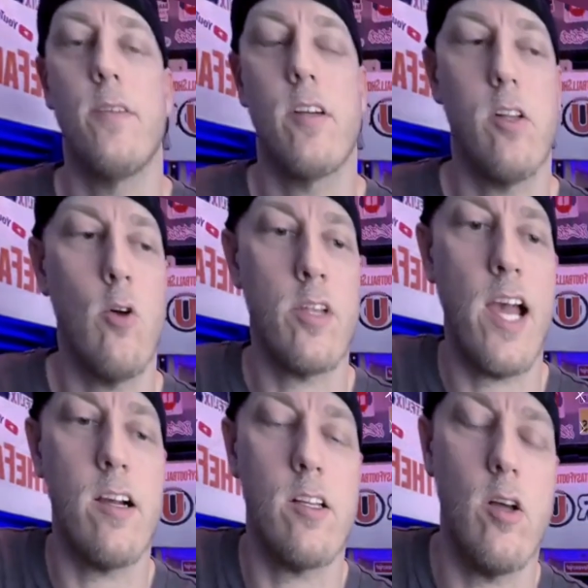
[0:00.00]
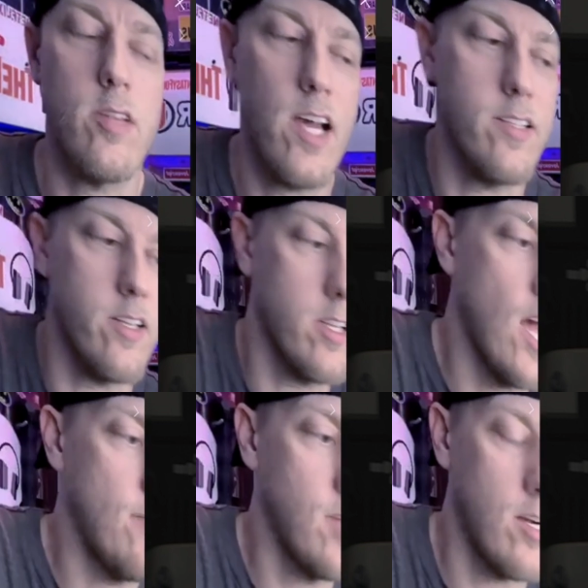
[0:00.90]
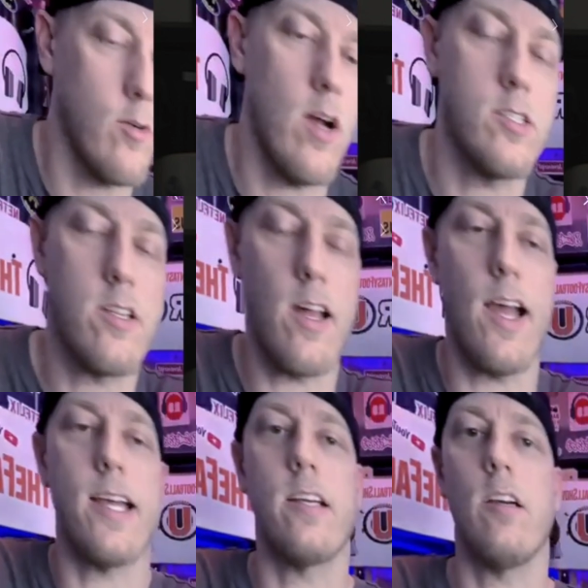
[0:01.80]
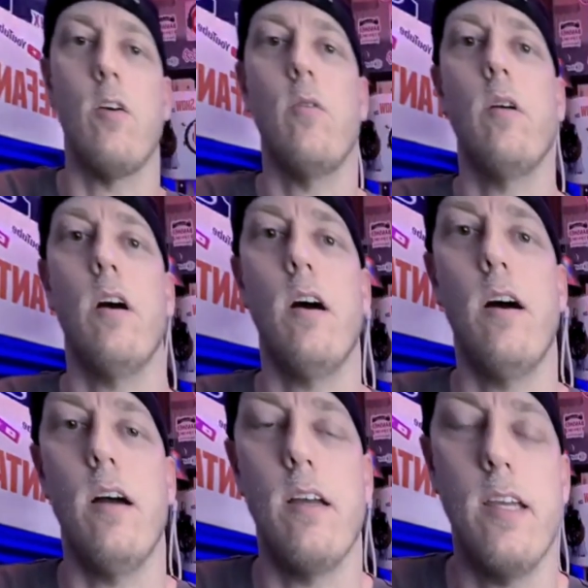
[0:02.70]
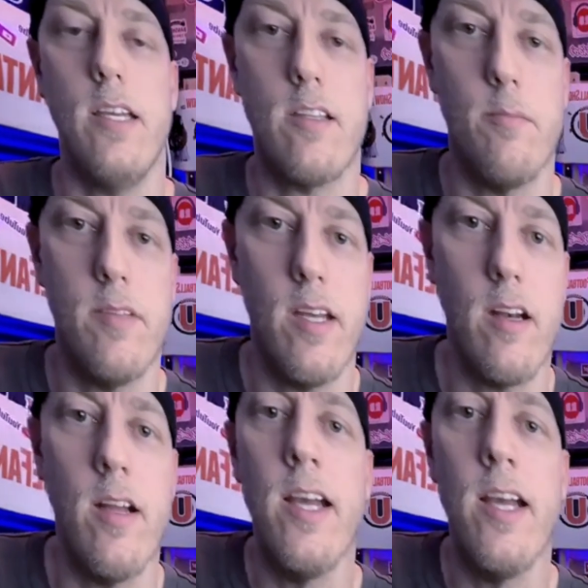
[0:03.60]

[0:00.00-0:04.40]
Close out this live, Dr. Raj. I got to go eat some dinner.